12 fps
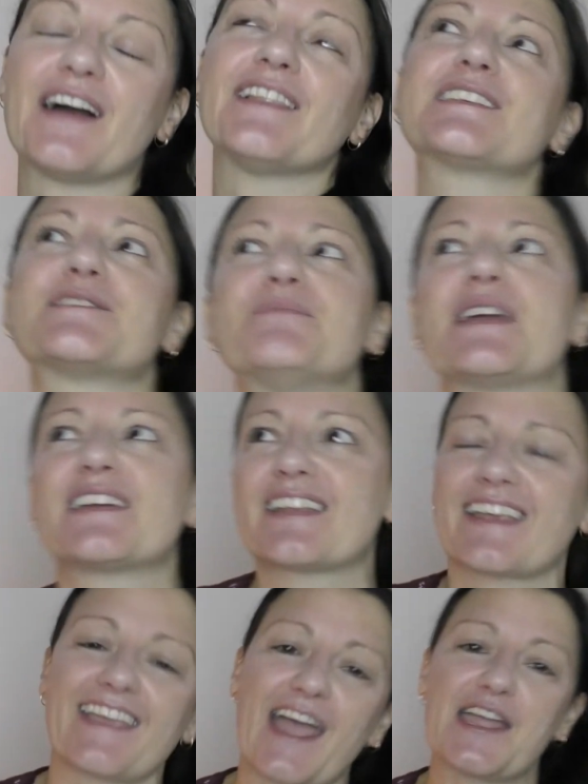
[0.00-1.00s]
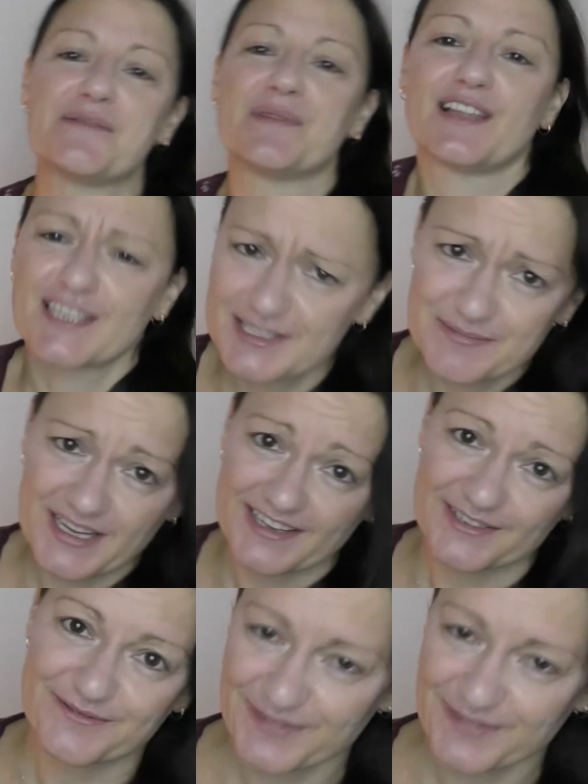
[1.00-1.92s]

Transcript: I like to make it a game. I like to make it